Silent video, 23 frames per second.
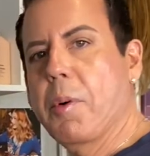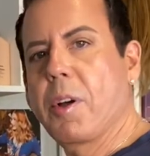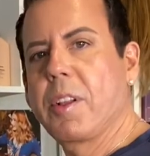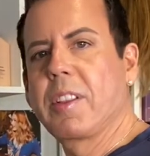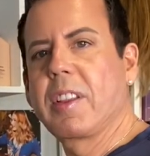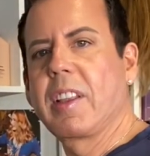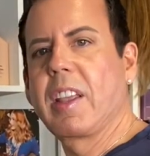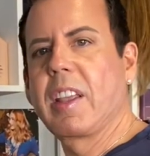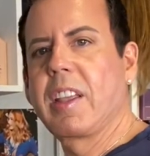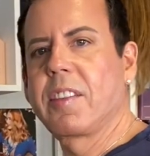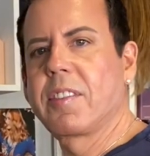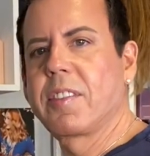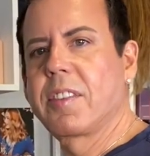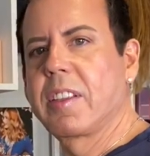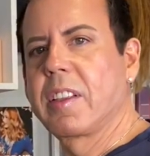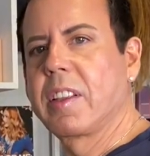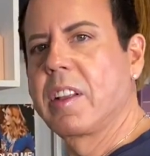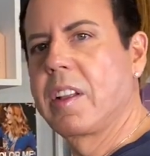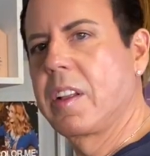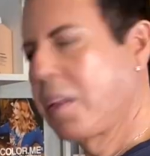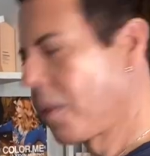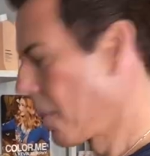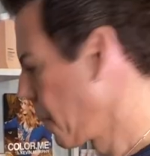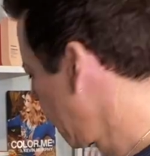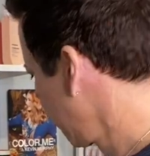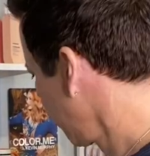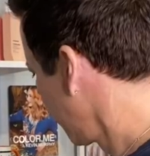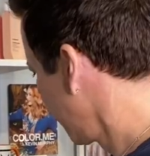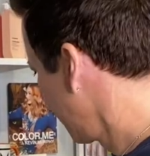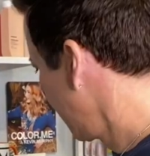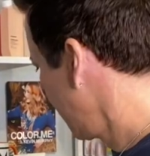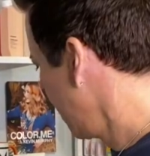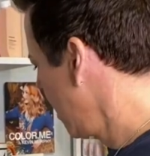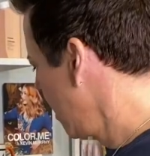on this
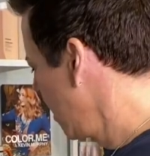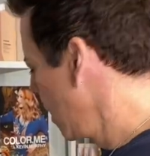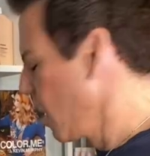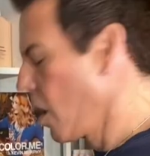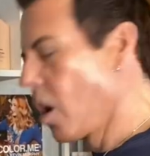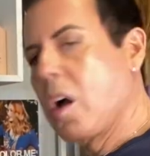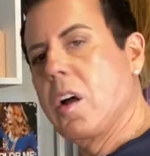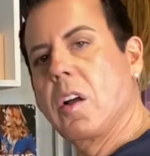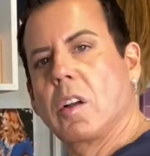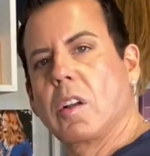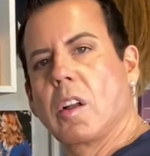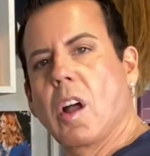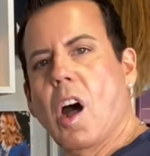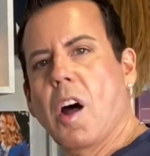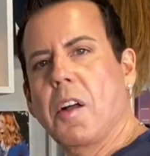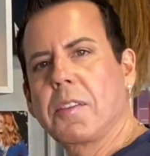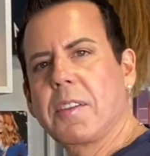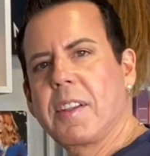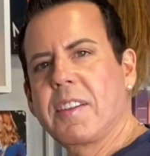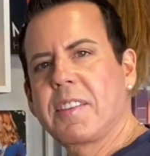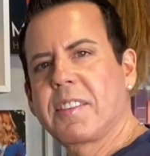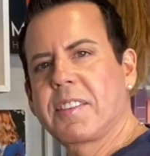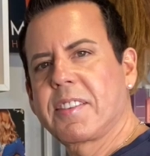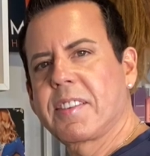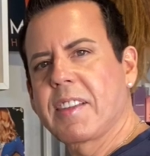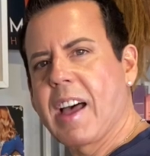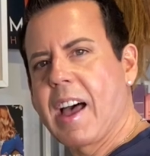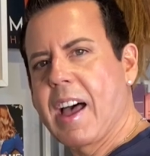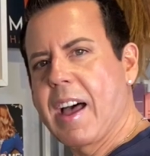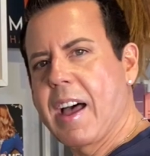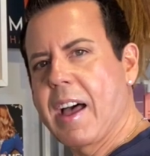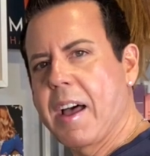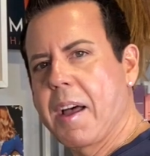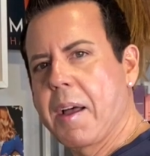on this
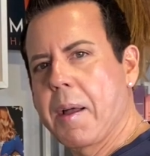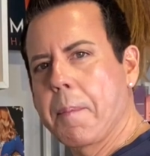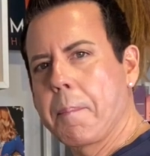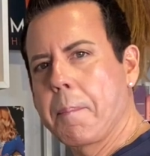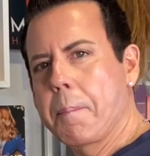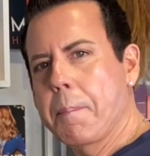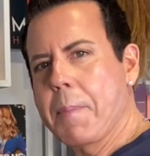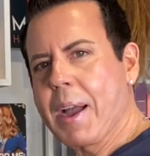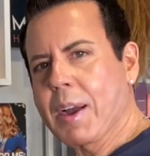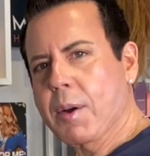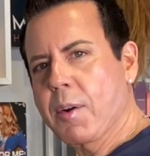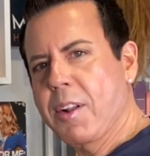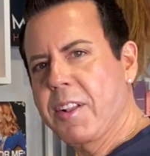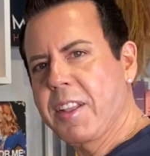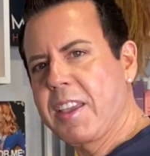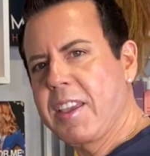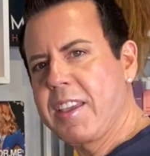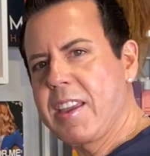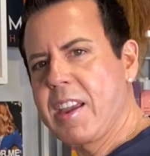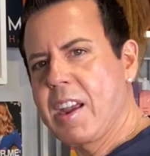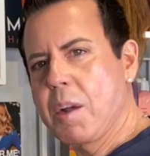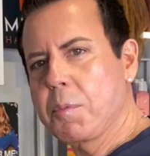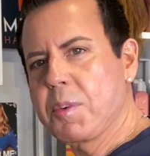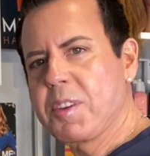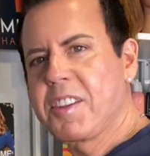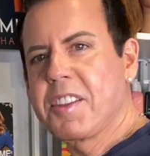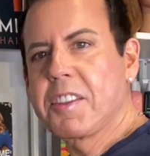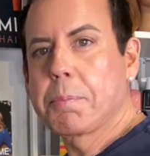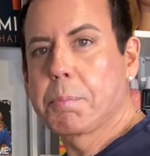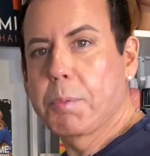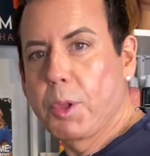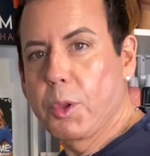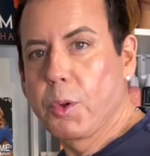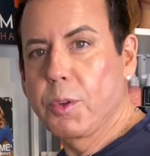uh, background here, which is
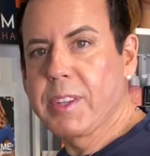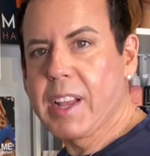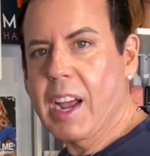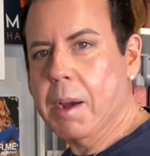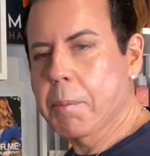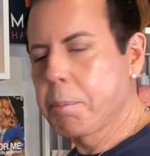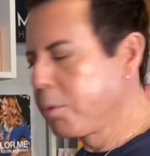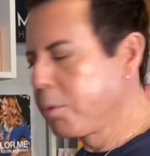blue, dark